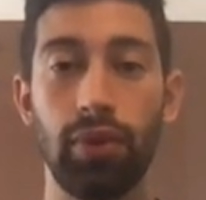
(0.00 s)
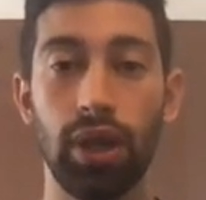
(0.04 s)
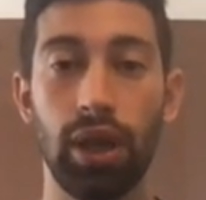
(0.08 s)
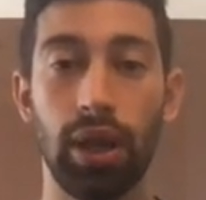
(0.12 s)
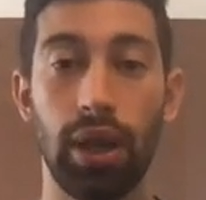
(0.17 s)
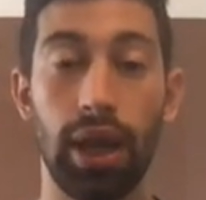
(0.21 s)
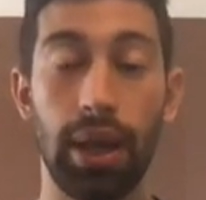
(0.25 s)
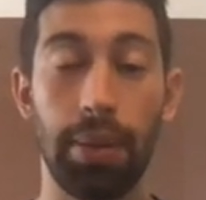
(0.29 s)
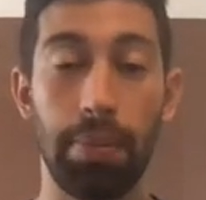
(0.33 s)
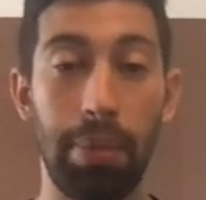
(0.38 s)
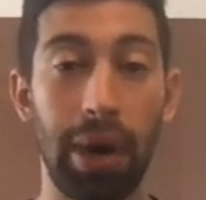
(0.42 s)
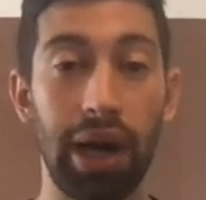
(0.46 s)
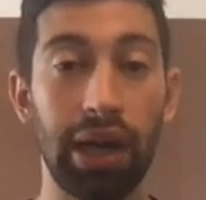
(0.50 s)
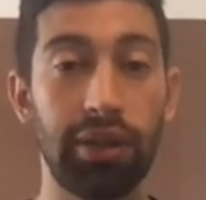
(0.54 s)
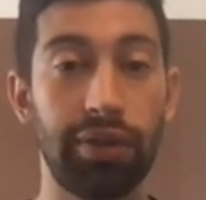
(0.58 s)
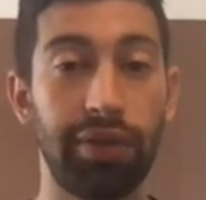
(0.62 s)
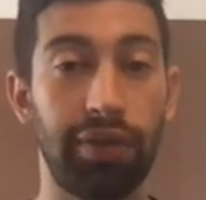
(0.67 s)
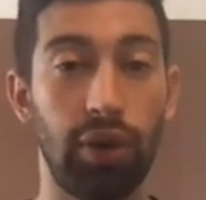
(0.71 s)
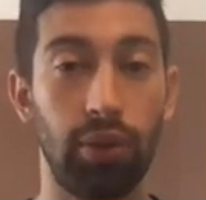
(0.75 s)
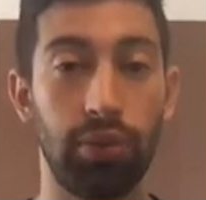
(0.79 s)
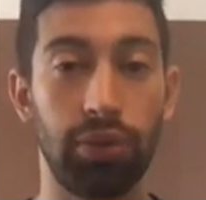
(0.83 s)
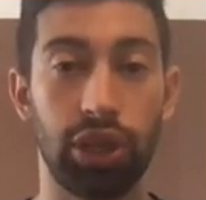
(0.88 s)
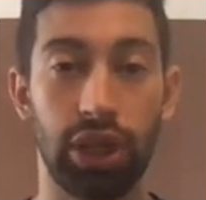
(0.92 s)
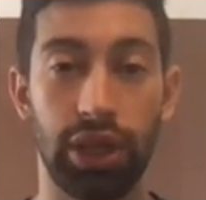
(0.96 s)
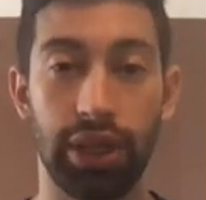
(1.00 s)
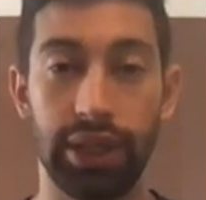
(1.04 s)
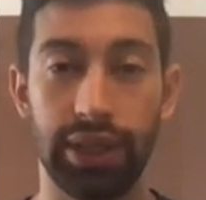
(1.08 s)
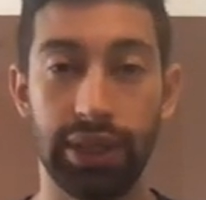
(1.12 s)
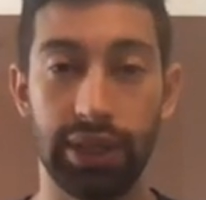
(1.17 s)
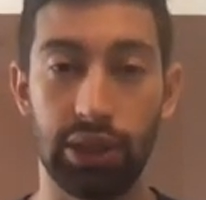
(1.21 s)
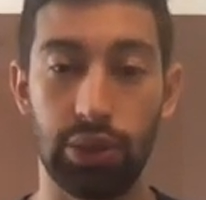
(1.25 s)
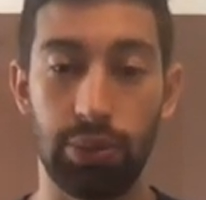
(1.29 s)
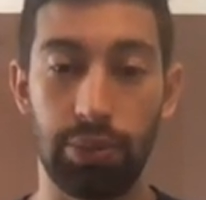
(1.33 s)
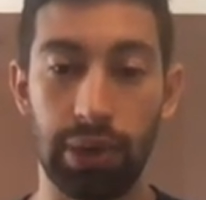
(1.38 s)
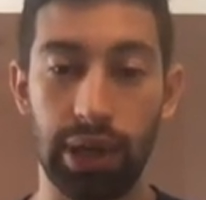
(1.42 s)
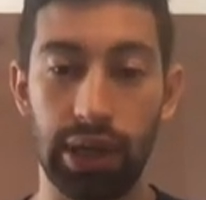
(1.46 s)
uh, but from
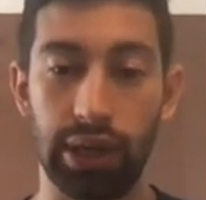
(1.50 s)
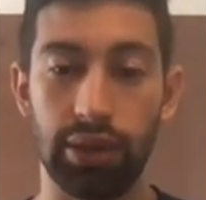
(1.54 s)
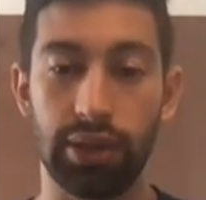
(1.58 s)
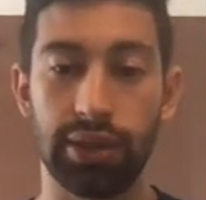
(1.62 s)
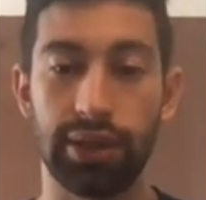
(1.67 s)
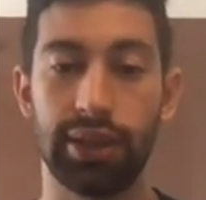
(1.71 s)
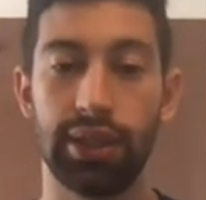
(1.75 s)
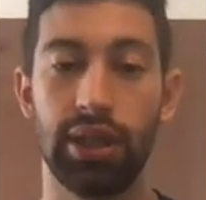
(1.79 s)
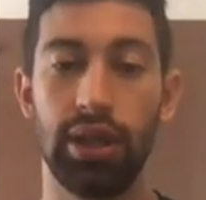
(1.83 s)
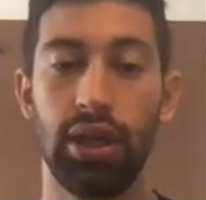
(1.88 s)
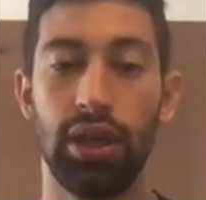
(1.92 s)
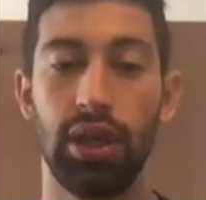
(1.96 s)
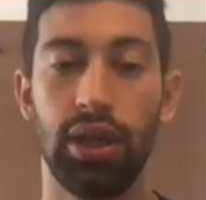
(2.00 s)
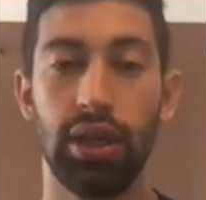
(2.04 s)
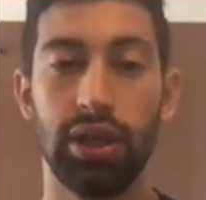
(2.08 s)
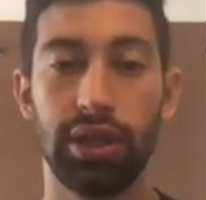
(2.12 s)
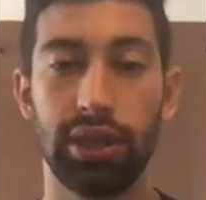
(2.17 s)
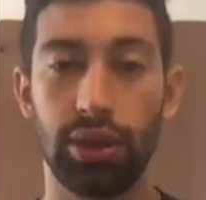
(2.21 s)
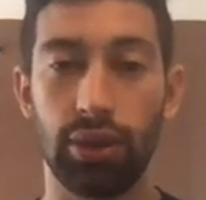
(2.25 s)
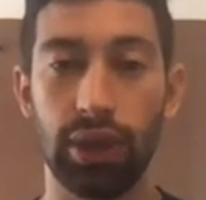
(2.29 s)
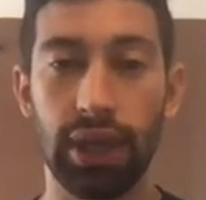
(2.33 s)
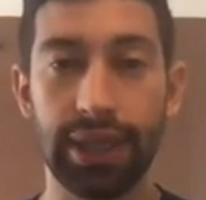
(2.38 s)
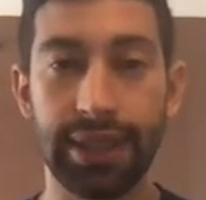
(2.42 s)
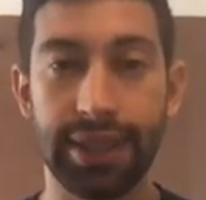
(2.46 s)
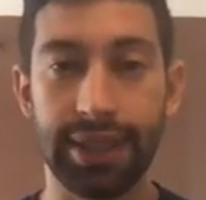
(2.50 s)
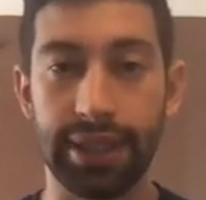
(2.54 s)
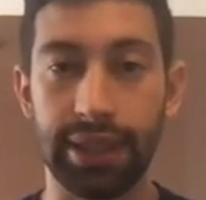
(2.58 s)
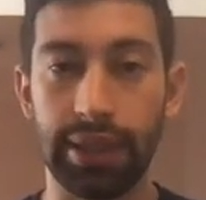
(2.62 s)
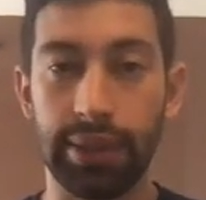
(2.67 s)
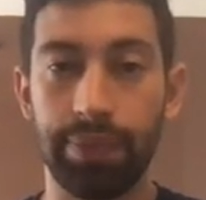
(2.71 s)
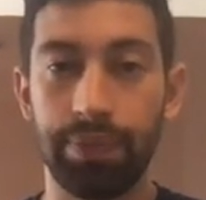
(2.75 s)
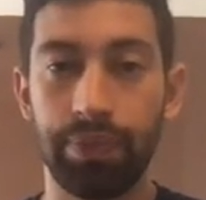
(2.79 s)
Chinese suppliers. So let's see.